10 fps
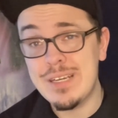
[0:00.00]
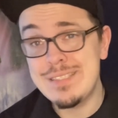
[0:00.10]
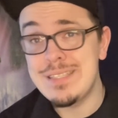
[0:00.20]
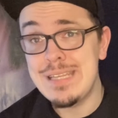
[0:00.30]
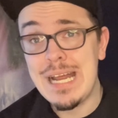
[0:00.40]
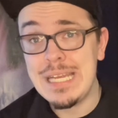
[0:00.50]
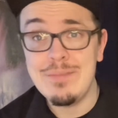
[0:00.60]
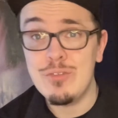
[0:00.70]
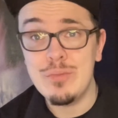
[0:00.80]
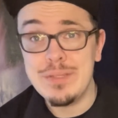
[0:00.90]
because it's not
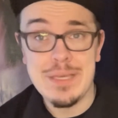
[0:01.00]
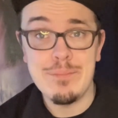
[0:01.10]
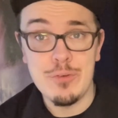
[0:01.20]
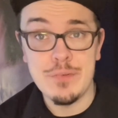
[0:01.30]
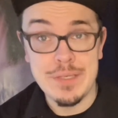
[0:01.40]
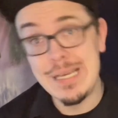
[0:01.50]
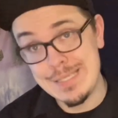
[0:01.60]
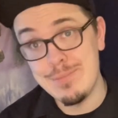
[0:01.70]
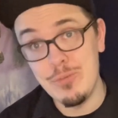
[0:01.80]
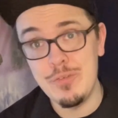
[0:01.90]
even really a movie.
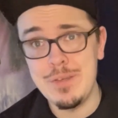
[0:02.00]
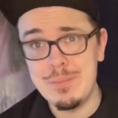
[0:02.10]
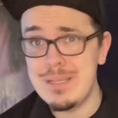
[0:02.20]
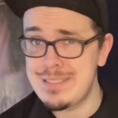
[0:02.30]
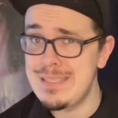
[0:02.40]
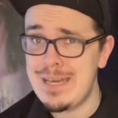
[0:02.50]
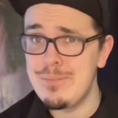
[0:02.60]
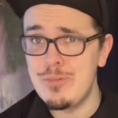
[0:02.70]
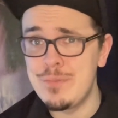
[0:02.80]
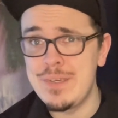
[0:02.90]
It's a movie, but it's not a
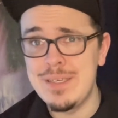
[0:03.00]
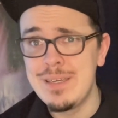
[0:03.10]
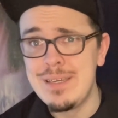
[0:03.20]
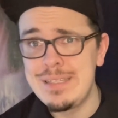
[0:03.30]
movie.